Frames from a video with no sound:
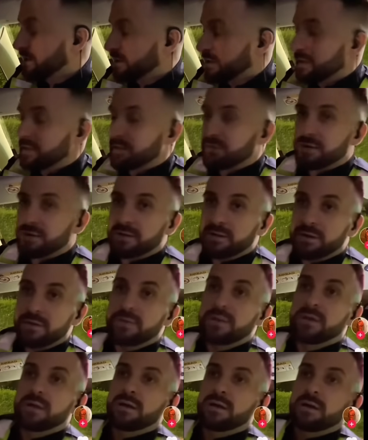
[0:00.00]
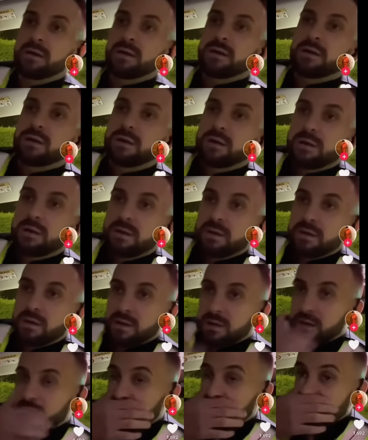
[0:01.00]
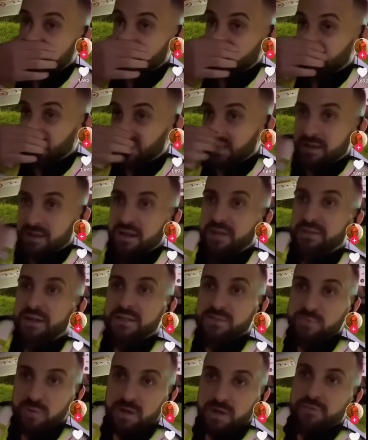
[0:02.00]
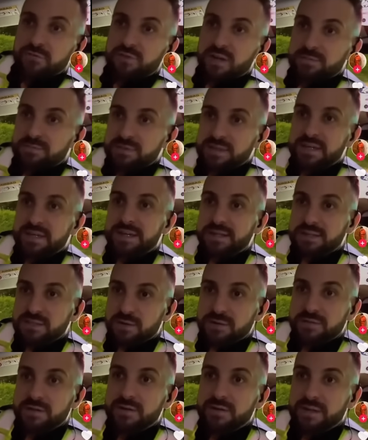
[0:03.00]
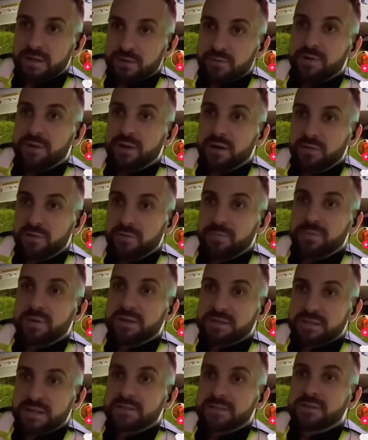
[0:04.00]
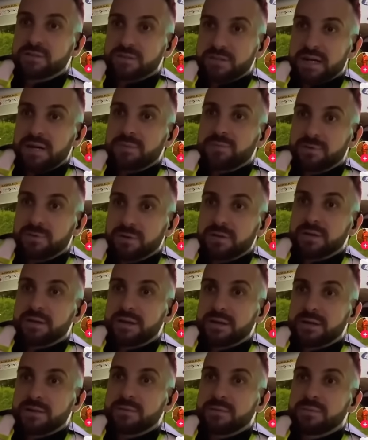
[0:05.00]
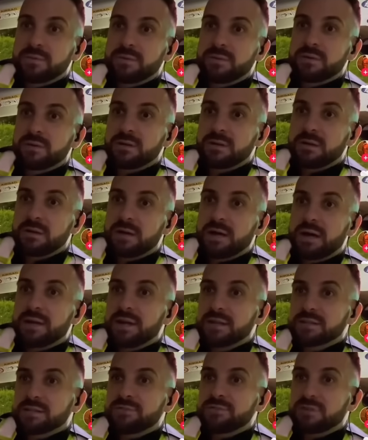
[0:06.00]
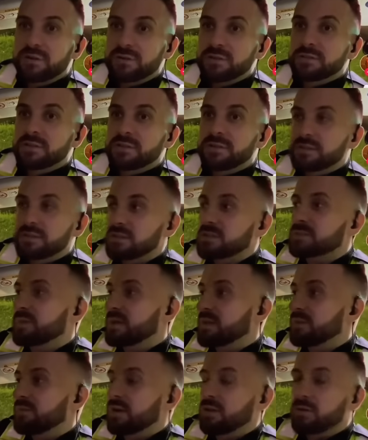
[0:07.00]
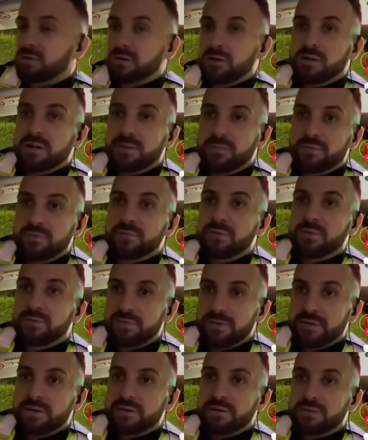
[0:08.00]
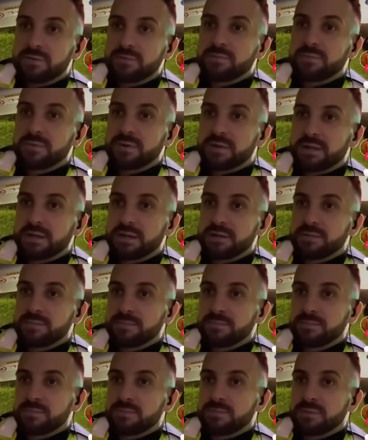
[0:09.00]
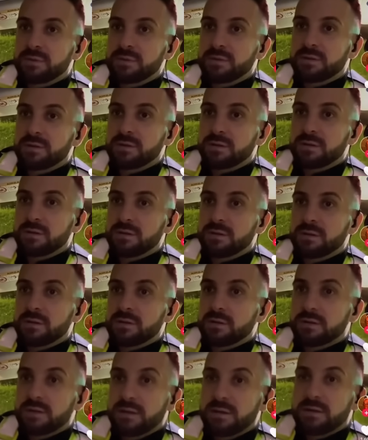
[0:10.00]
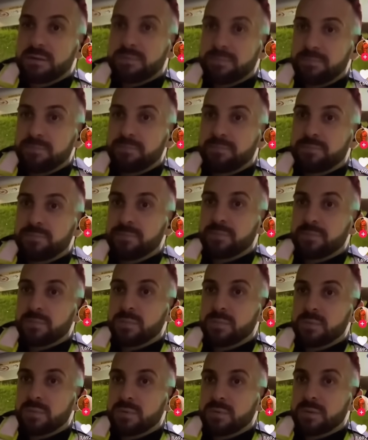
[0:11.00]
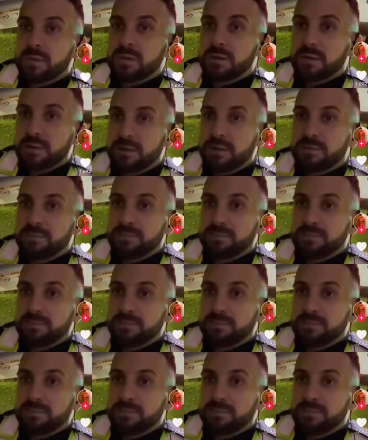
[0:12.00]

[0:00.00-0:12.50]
okay, yeah, right, thank yeah. you. See you later, fellas. Thanks for your support. And that's why I've grabbed your keys, so I don't yeah, get brilliant. run over, because that does happen. Brilliant. Okay? Yeah. And as I've done so, there's a smell of alcohol coming from the Fantastic. Vehicle. Can okay. I just tell you a piece of information? Yeah. In four days' time, it'll yeah.